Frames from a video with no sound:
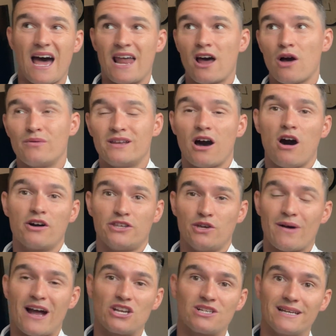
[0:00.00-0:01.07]
And I would argue
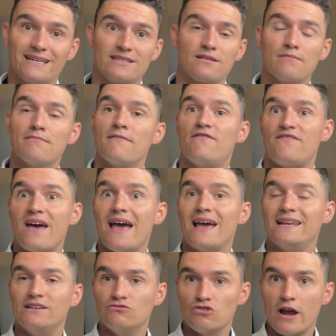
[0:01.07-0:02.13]
actually it's
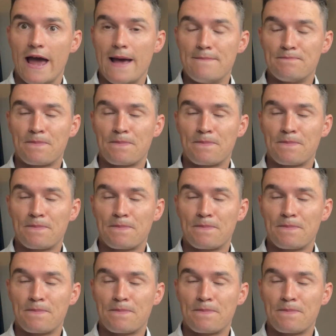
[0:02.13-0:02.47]
fairly rare.